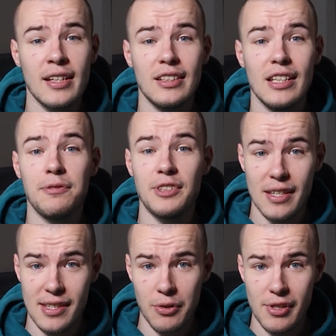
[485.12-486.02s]
And if
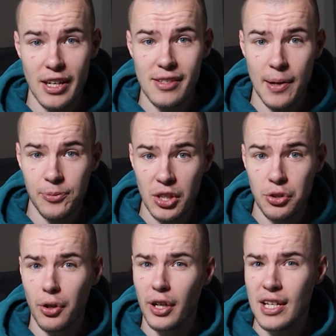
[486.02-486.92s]
that sounds like
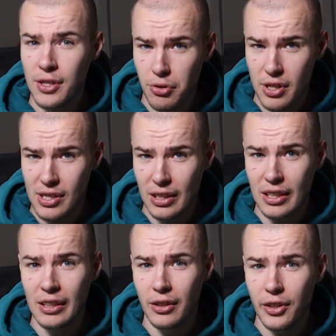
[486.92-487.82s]
something you're
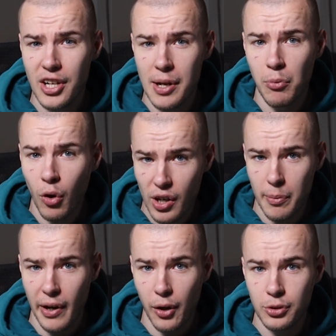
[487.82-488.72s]
interested in learning more
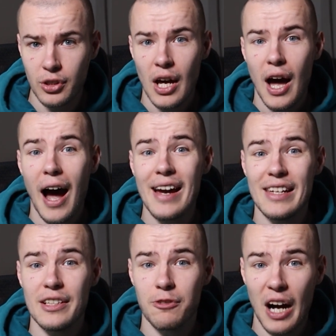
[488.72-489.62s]
about, I
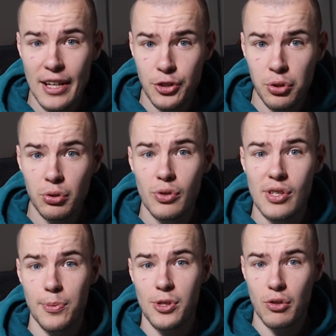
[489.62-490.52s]
invite you to
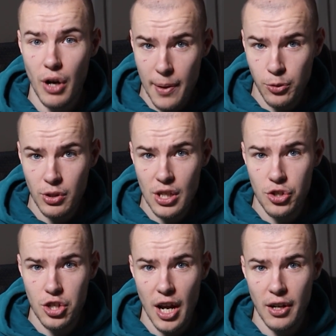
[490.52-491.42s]
subscribe to
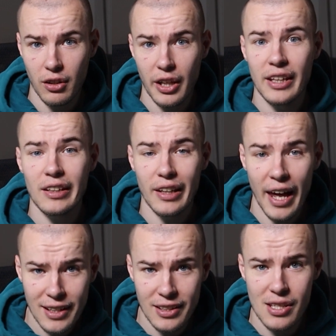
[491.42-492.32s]
this channel and
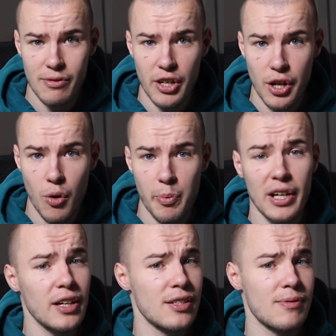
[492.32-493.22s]
like this video
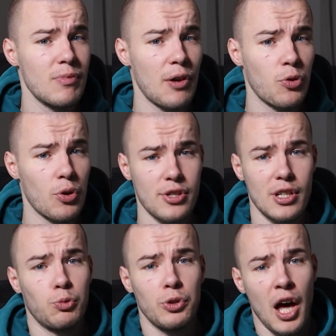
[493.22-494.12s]
because, of
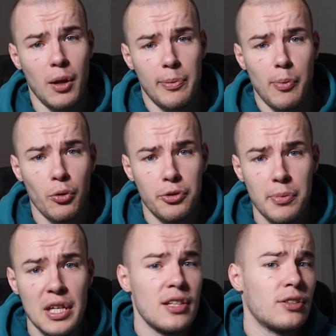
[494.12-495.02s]
course, it would help
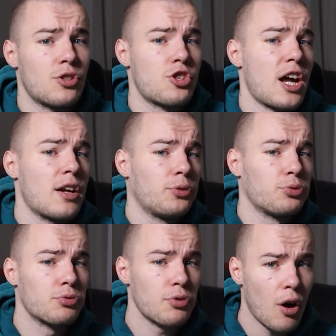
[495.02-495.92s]
both me and the
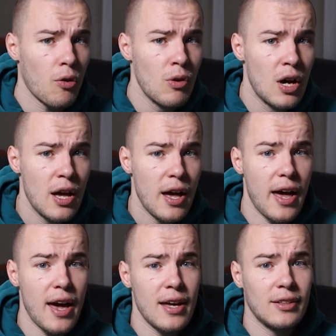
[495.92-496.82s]
channel to grow.
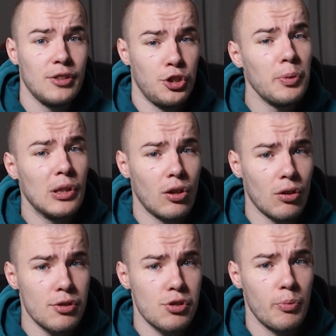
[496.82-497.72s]
And you will
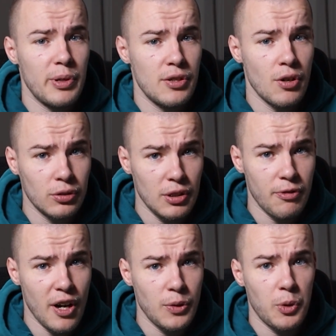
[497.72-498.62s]
also be
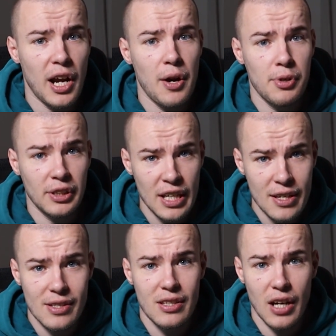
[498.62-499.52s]
notified when I
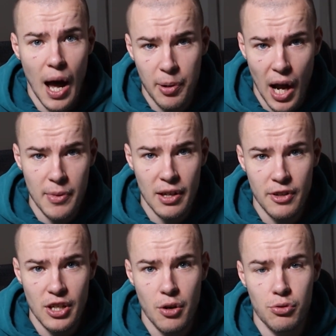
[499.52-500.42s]
release the upcoming
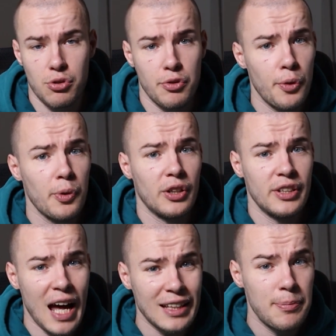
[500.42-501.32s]
video, so you
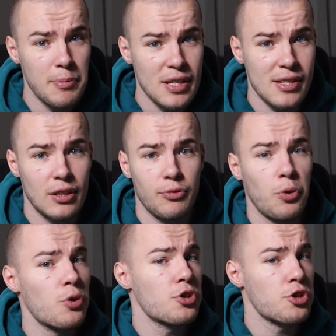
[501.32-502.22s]
will not miss it
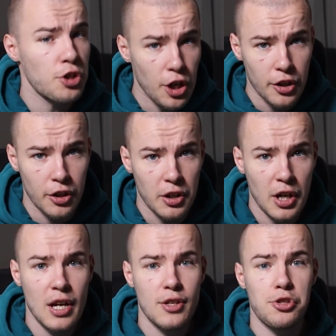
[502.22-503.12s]
for sure.
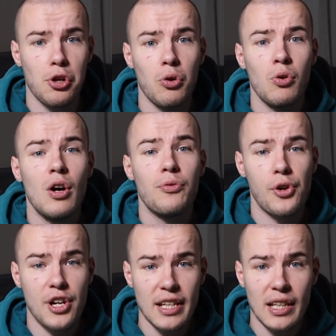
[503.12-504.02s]
So
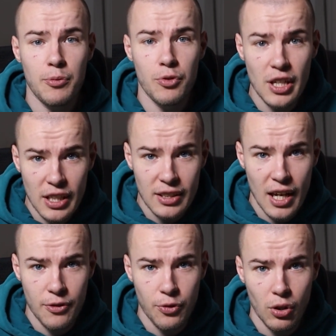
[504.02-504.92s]
for that, I'm really
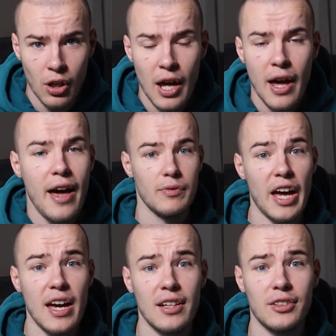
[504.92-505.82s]
thankful.
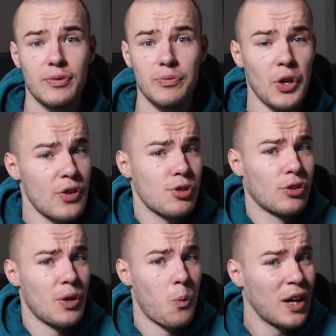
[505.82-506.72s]
And there is
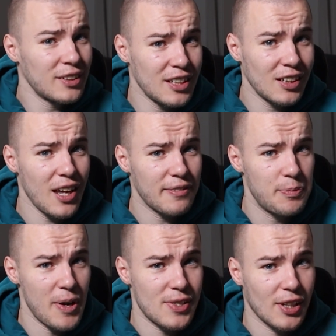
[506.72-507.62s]
only one thing
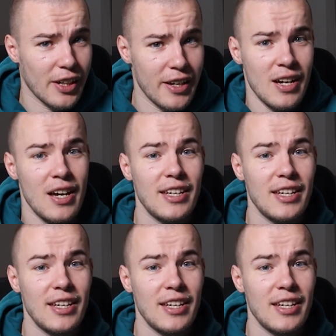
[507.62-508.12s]
left, basically.